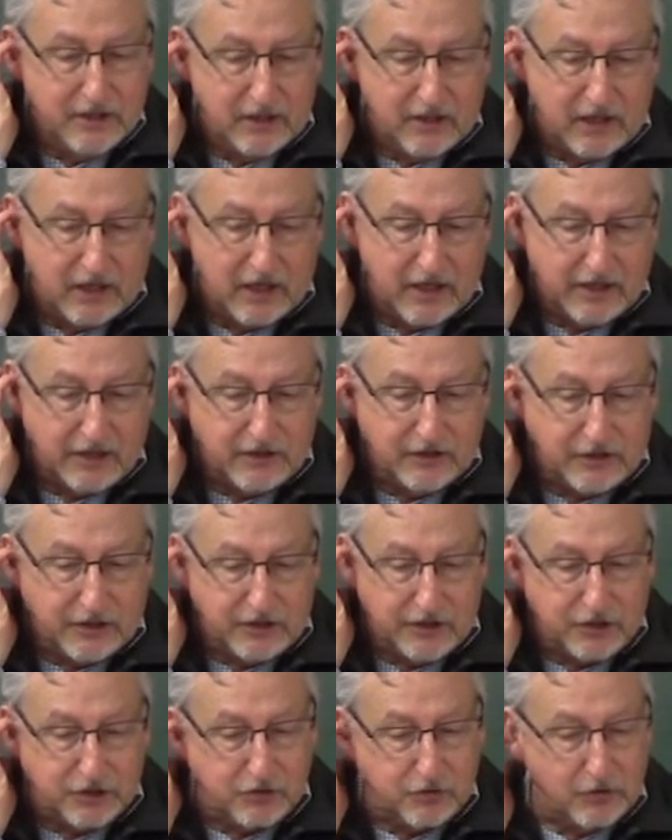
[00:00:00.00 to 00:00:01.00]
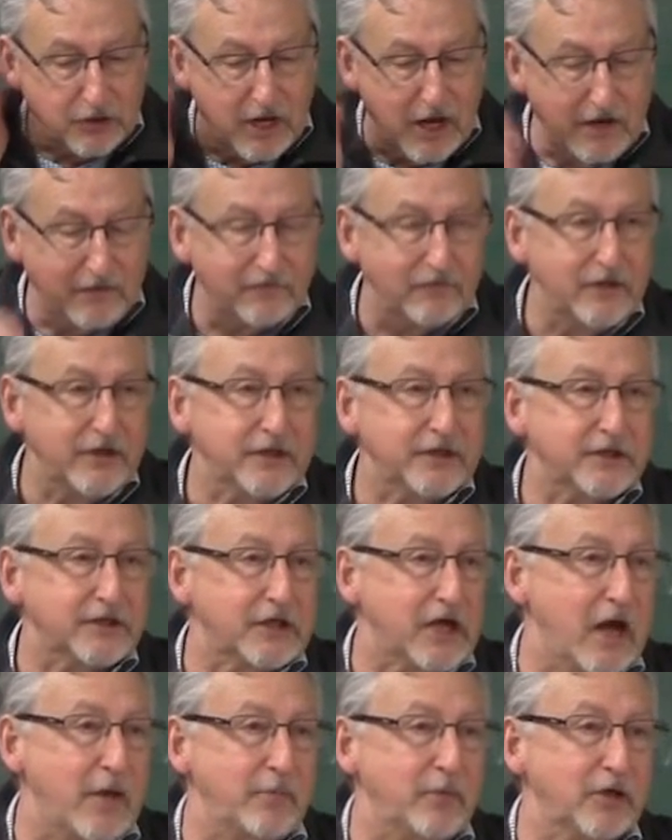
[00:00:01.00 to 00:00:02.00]
uh, in, initial conflict, a
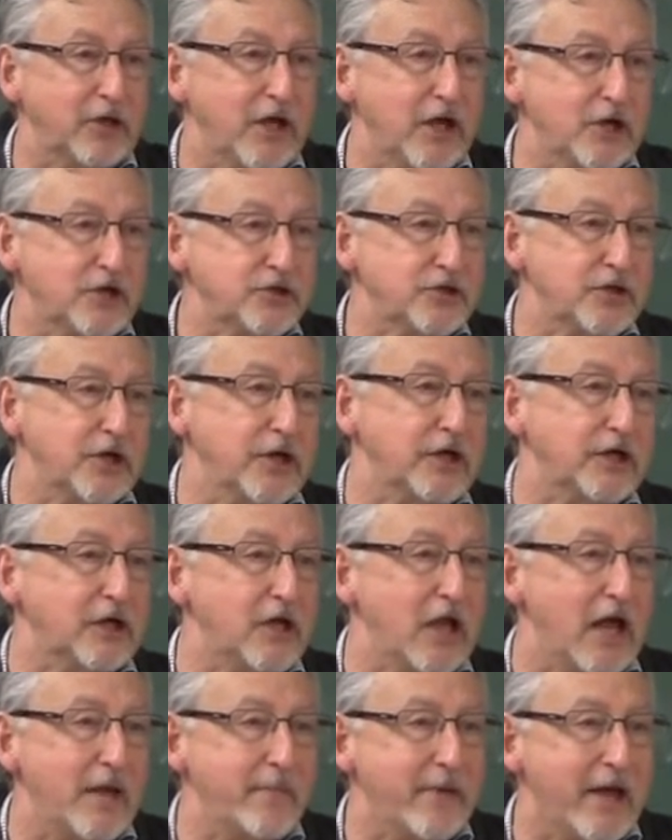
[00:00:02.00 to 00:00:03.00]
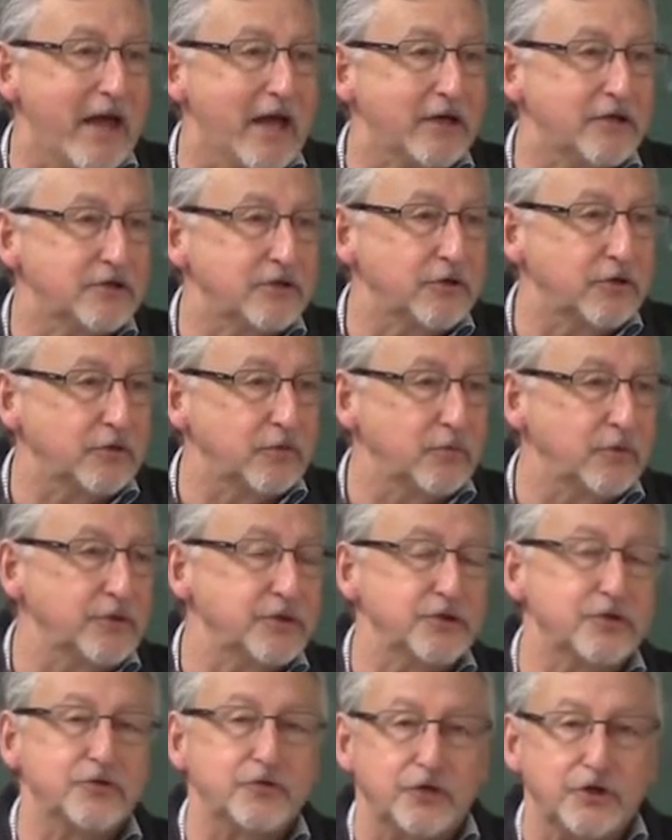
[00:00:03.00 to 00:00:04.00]
complication, and a climax. In other
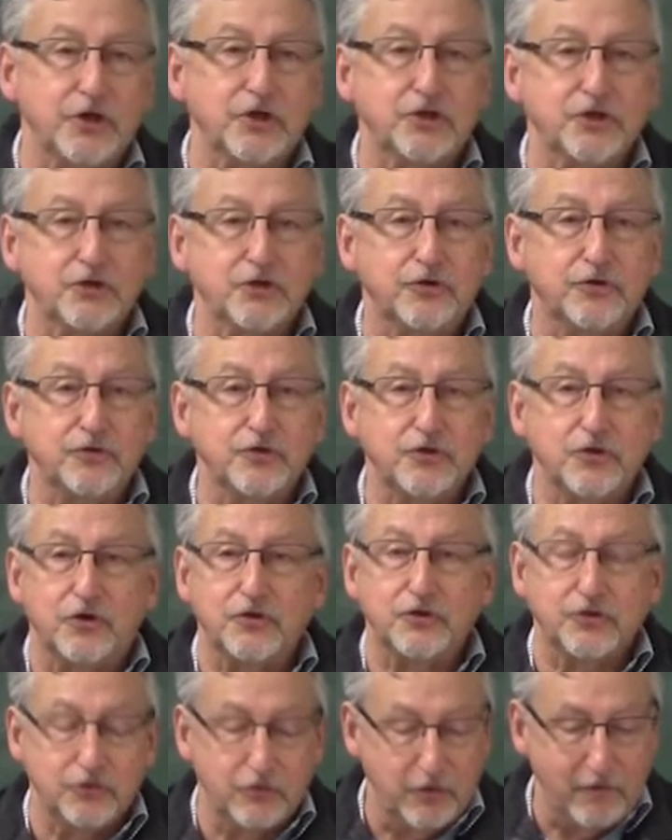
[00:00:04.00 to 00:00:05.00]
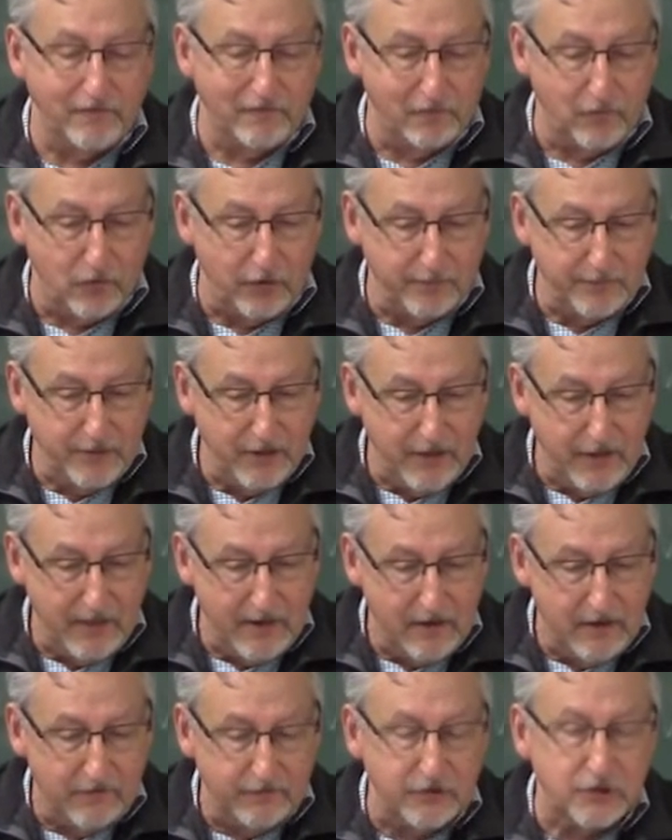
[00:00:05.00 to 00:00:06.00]
words, a traditional short story form.
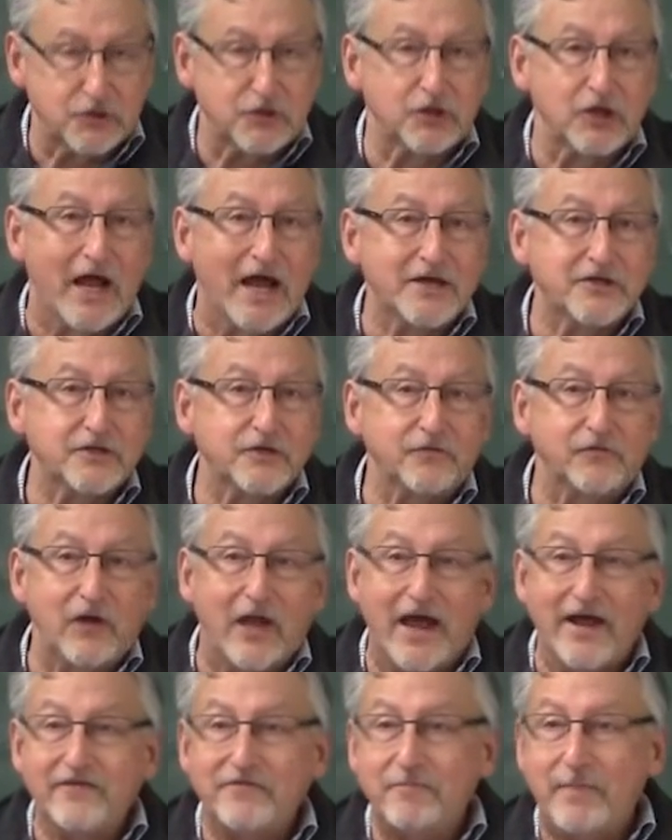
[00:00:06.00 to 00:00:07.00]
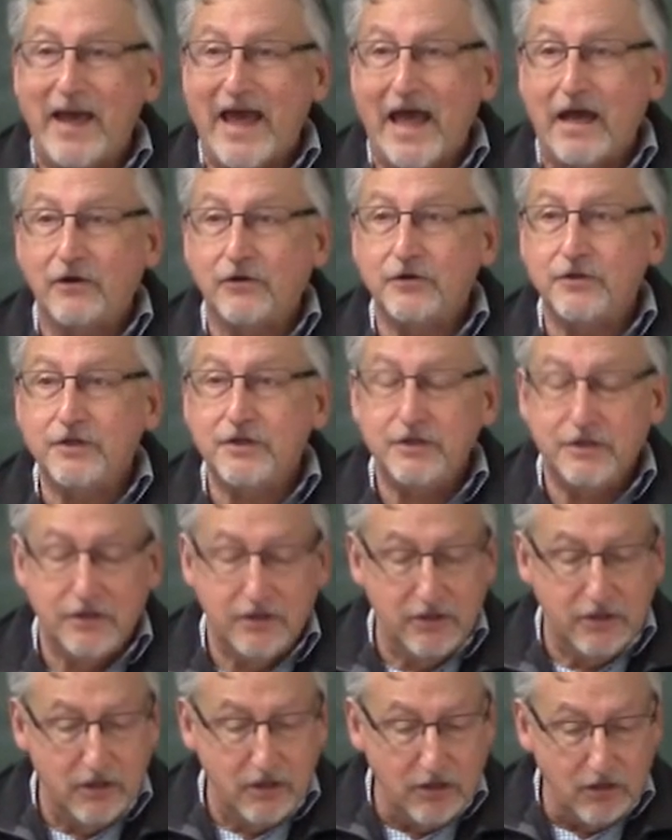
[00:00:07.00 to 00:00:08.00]
The slice of life pattern,
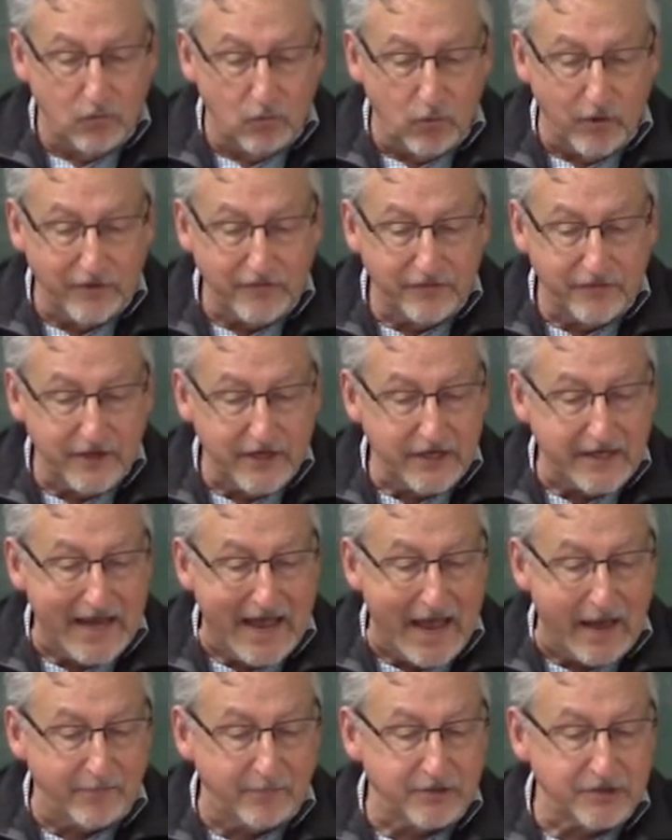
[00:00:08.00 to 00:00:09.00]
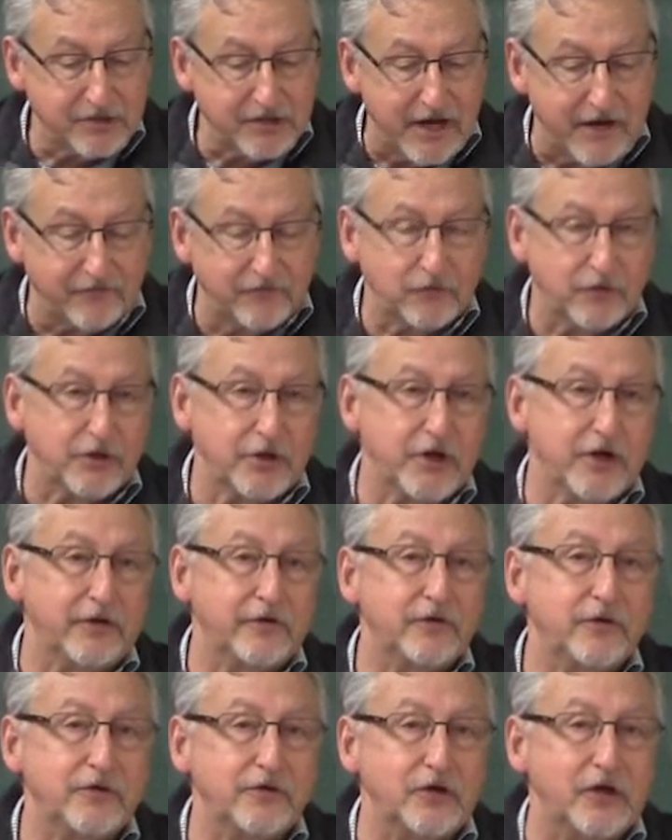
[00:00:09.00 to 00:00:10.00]
one thing happens after
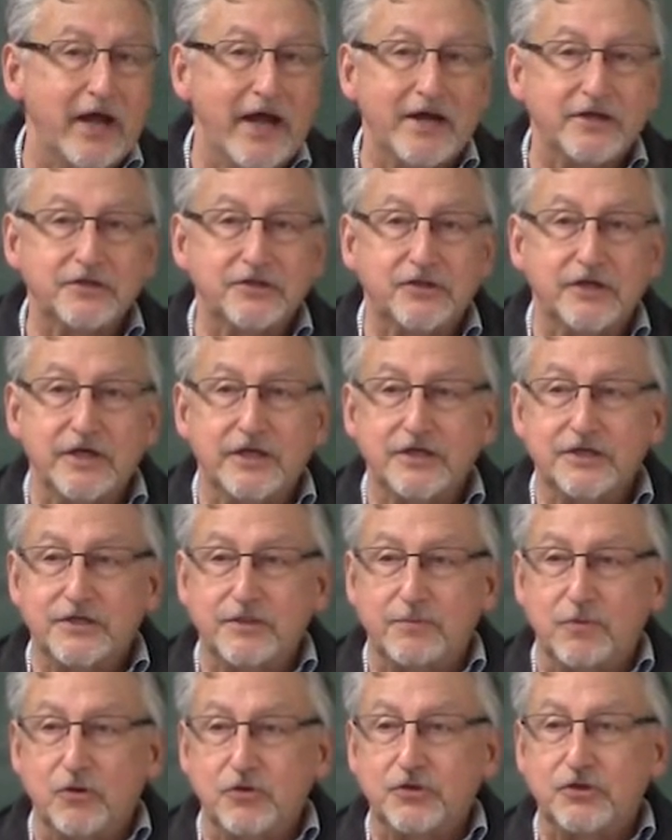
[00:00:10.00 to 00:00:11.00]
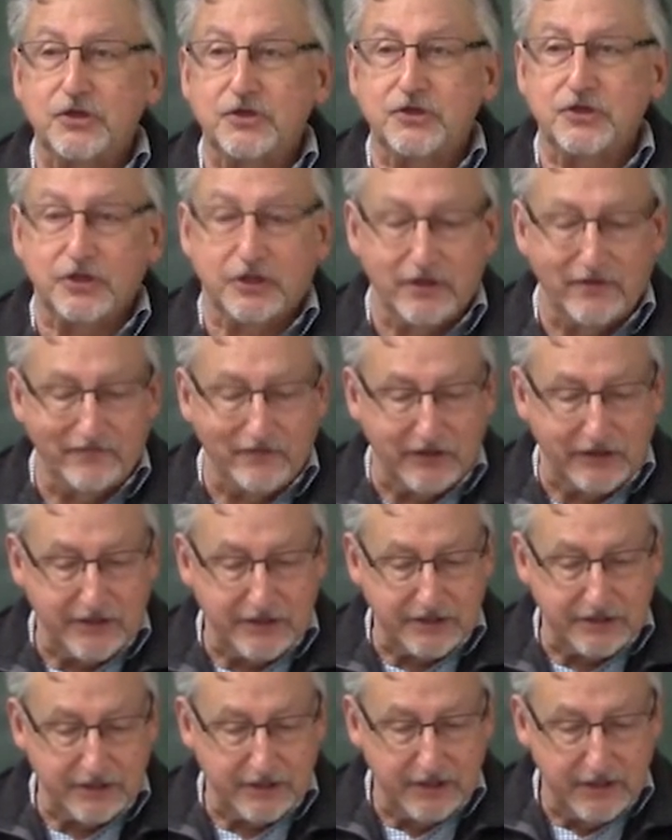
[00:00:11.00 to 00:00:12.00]
another, and the last thing is the most
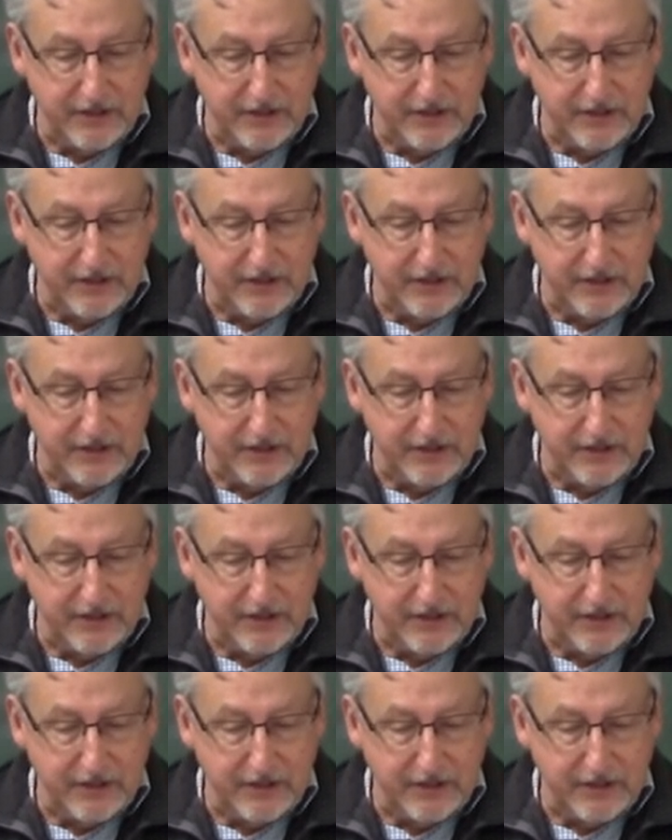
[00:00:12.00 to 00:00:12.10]
significant.